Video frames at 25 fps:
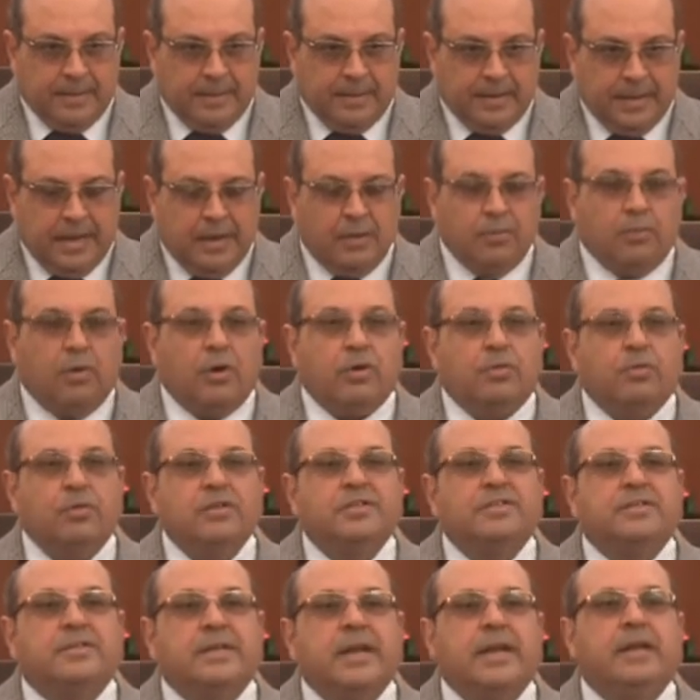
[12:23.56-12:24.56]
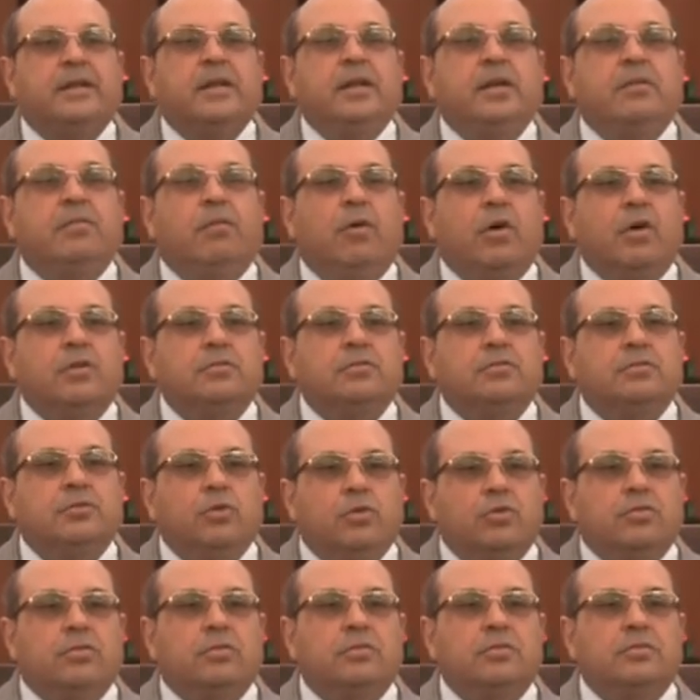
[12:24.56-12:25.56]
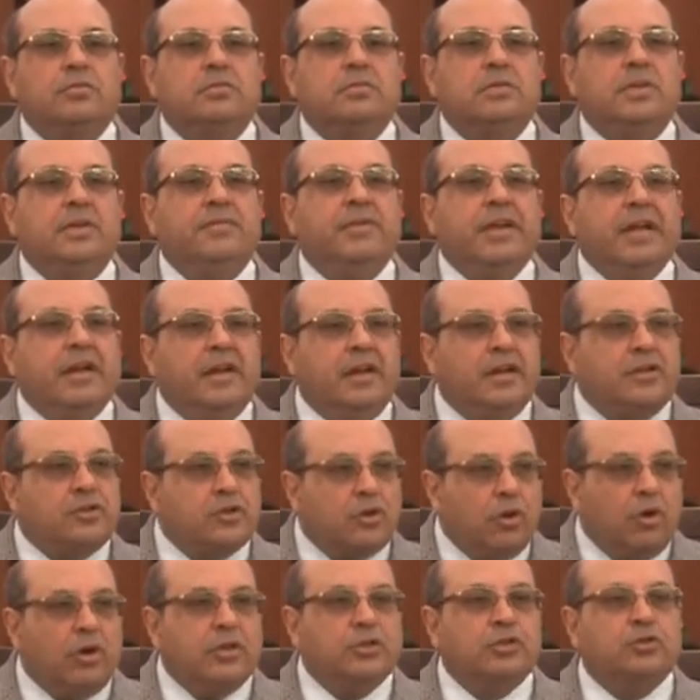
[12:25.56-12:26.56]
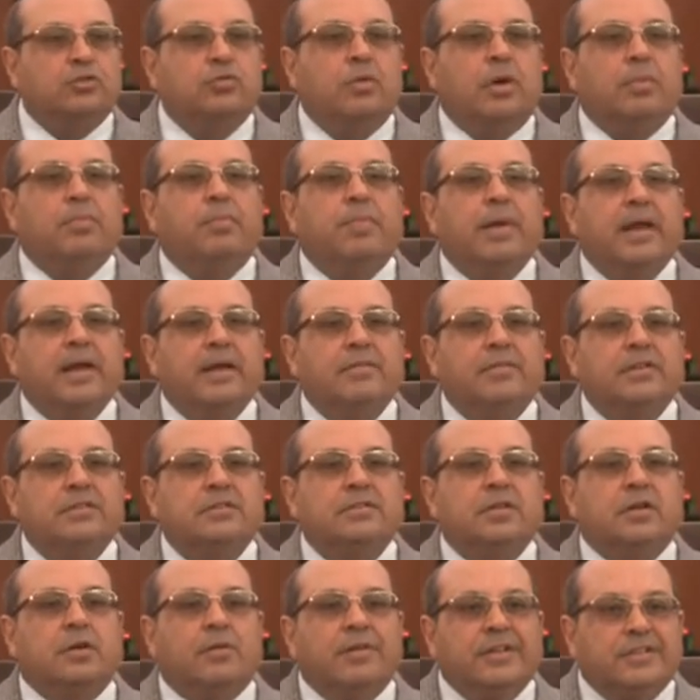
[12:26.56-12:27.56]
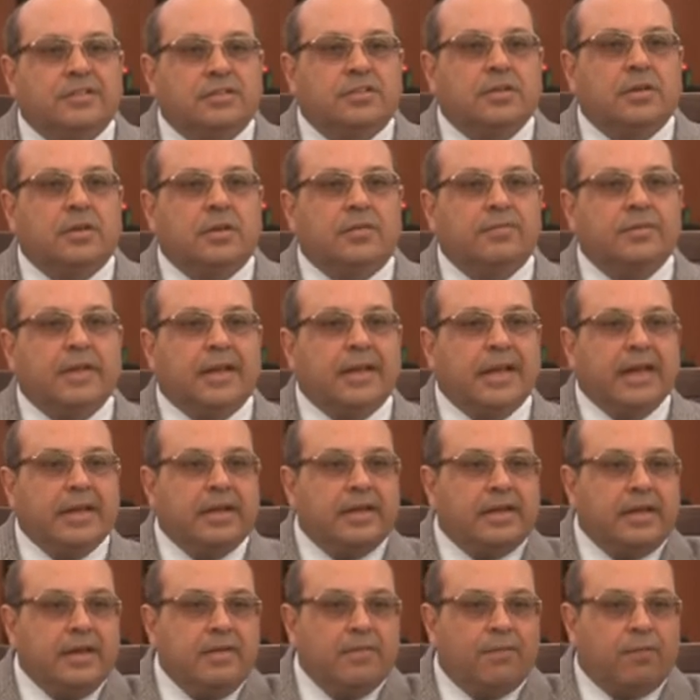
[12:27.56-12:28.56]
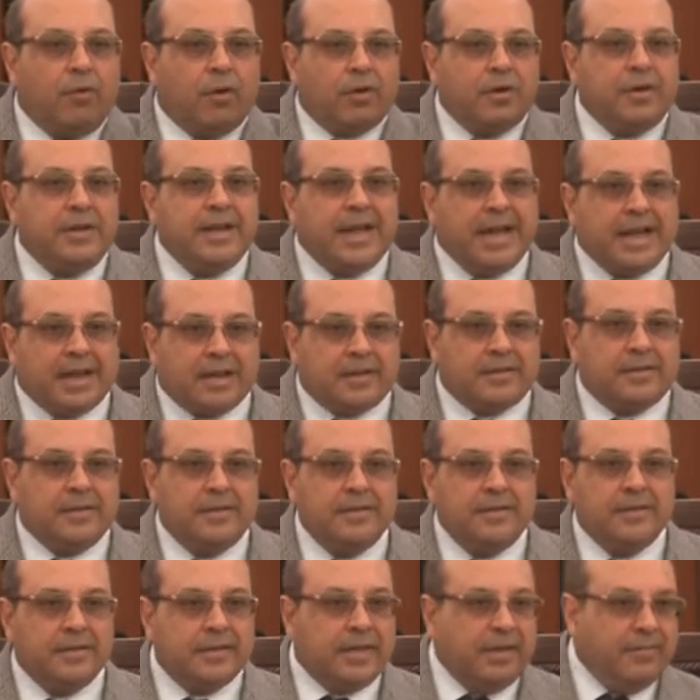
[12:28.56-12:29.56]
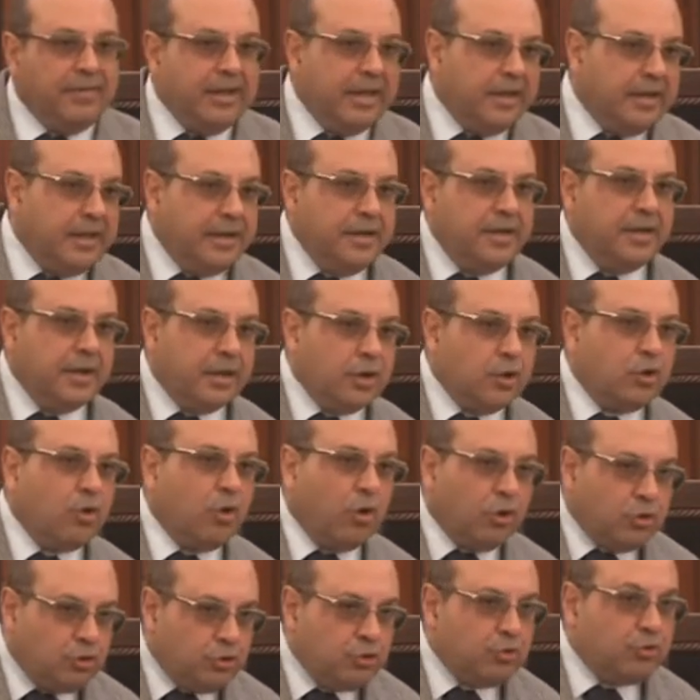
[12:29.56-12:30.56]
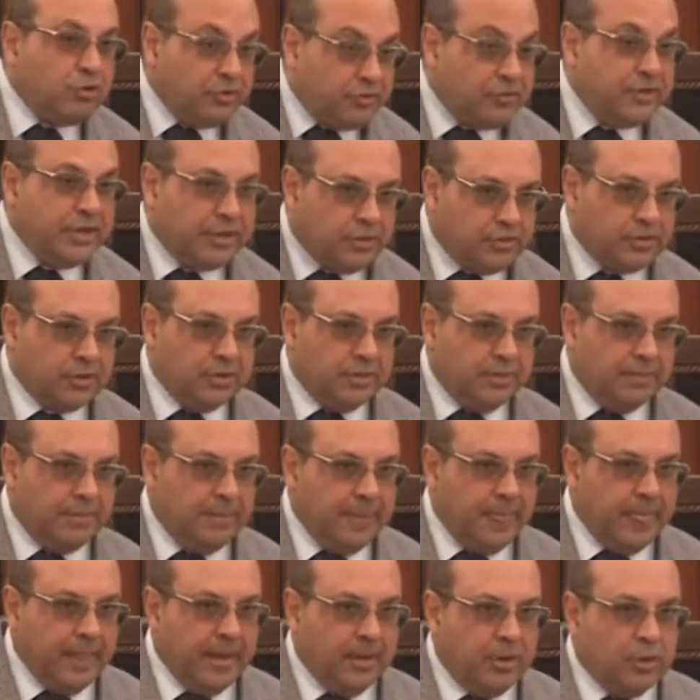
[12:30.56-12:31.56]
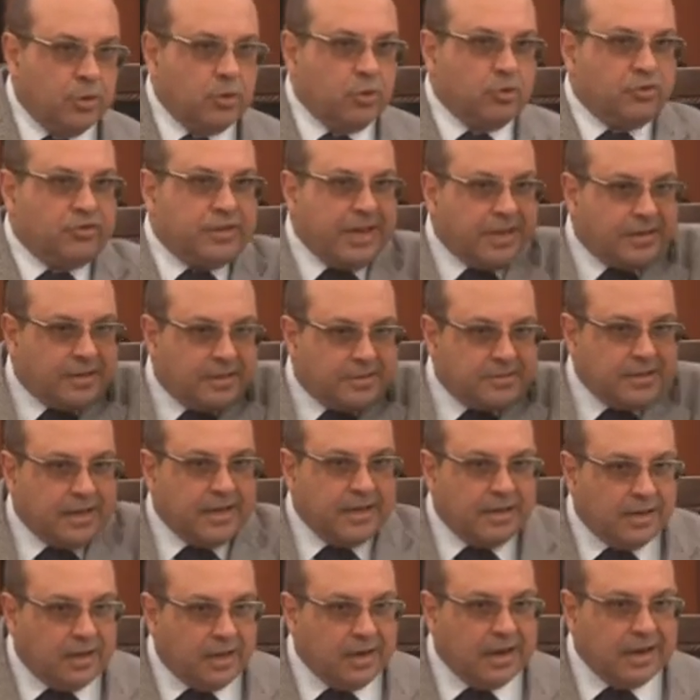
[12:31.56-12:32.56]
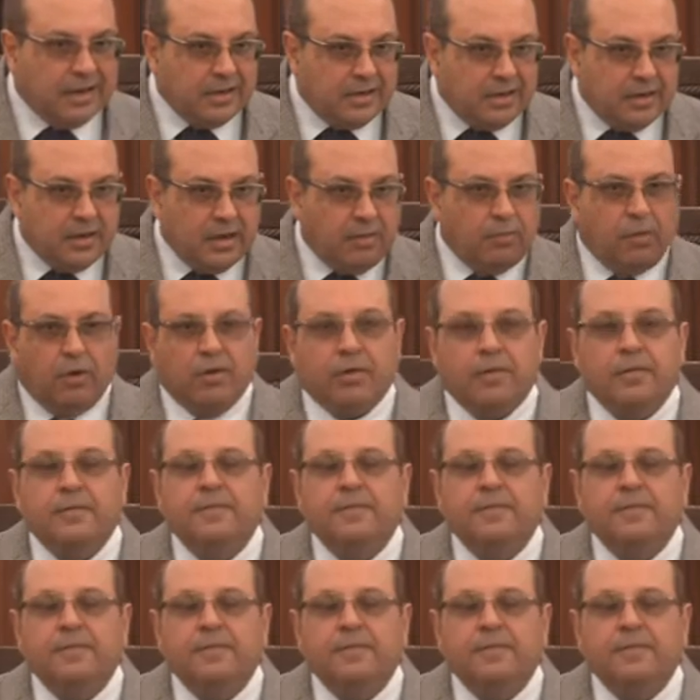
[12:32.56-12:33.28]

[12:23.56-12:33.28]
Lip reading: And what was stated was, look, if English law is to apply, where's the question of the 1940 Act giving an Indian court jurisdiction to set aside a London award?